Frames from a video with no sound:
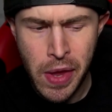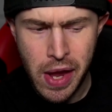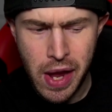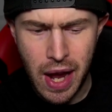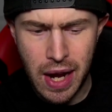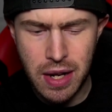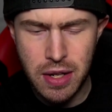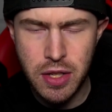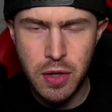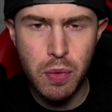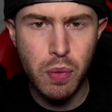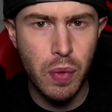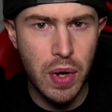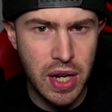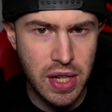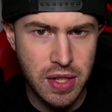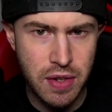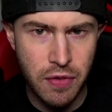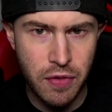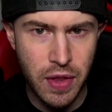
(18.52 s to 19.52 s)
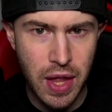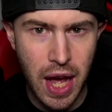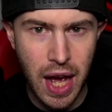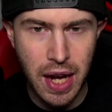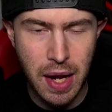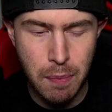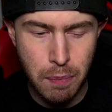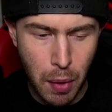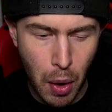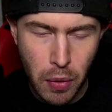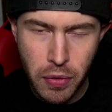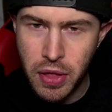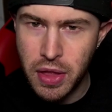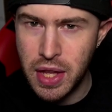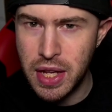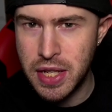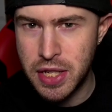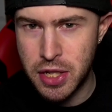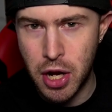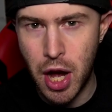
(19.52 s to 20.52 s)
and there's a reason for that, and both of
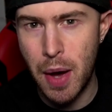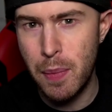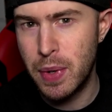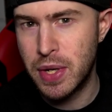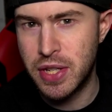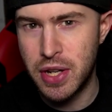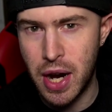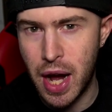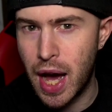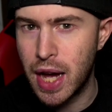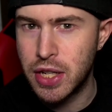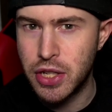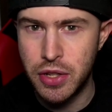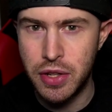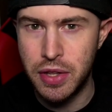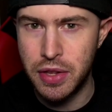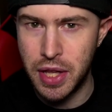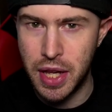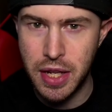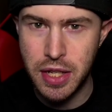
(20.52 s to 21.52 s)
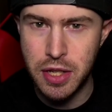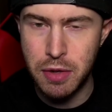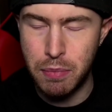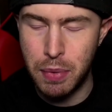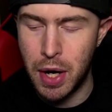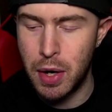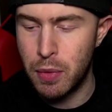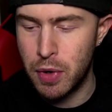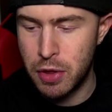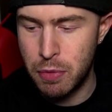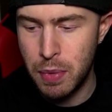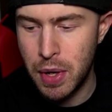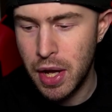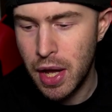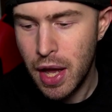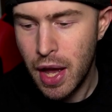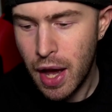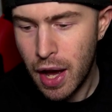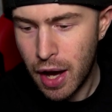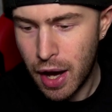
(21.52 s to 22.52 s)
these topics are actually linked, so bear with me.
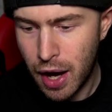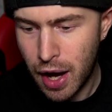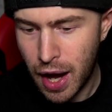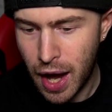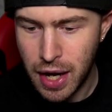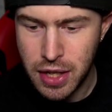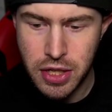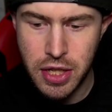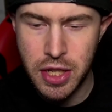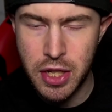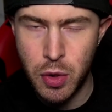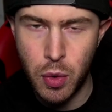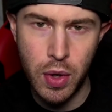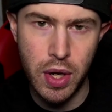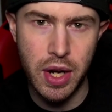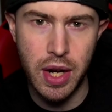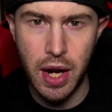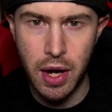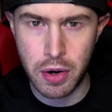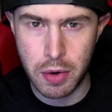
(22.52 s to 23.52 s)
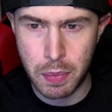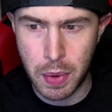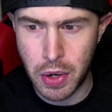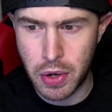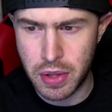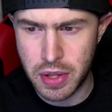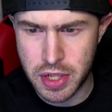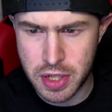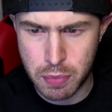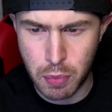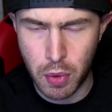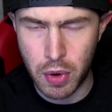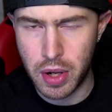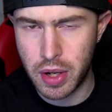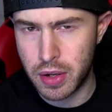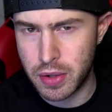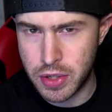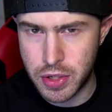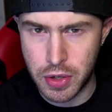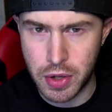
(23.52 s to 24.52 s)
I actually tweeted out about it this morning,
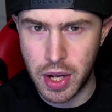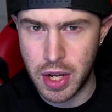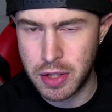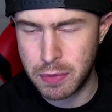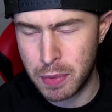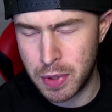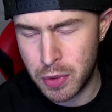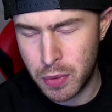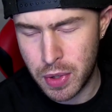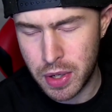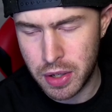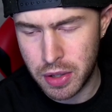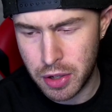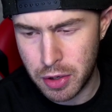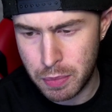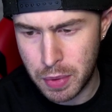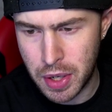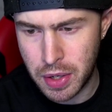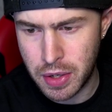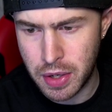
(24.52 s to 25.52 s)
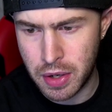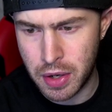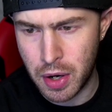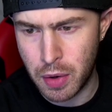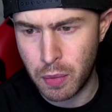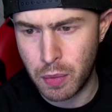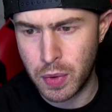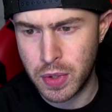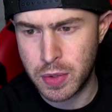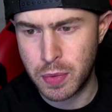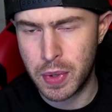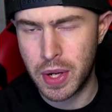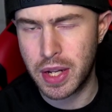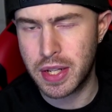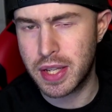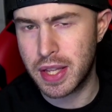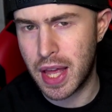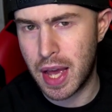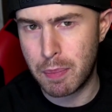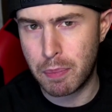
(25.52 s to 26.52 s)
and I'll show you guys my tweet in a little bit, you know, once we get
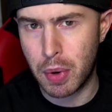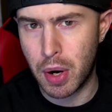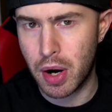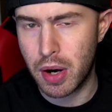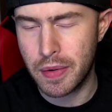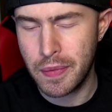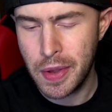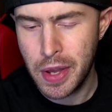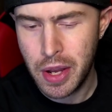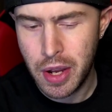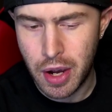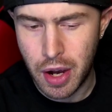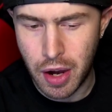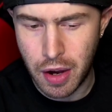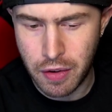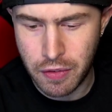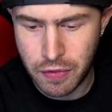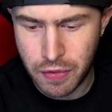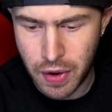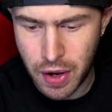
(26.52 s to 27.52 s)
to that part of